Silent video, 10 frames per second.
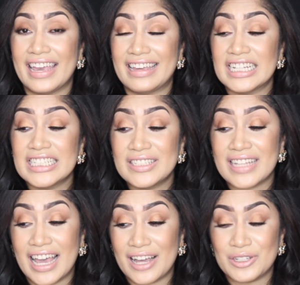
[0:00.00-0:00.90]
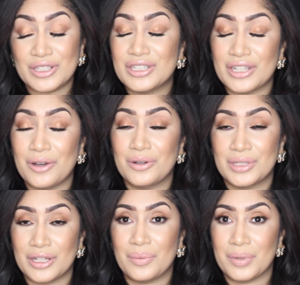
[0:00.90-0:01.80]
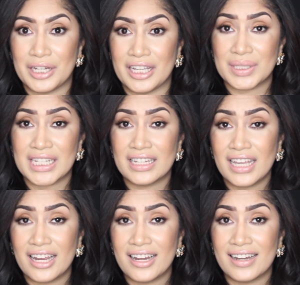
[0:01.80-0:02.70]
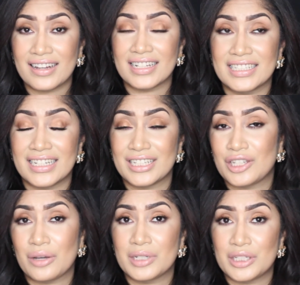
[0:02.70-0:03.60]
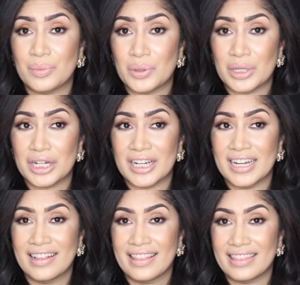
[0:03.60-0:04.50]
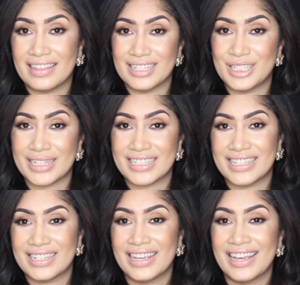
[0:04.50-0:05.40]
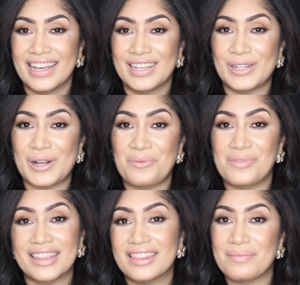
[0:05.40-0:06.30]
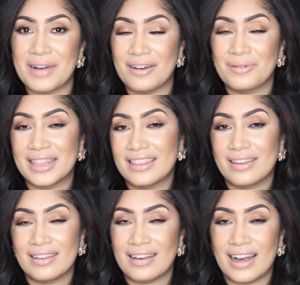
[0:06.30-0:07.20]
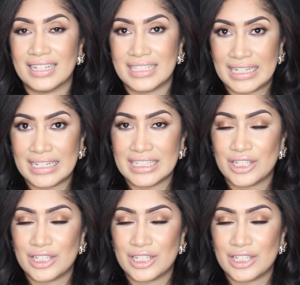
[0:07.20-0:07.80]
It is so, so pretty. Skincare does so much more than just, you know, what the eye sees.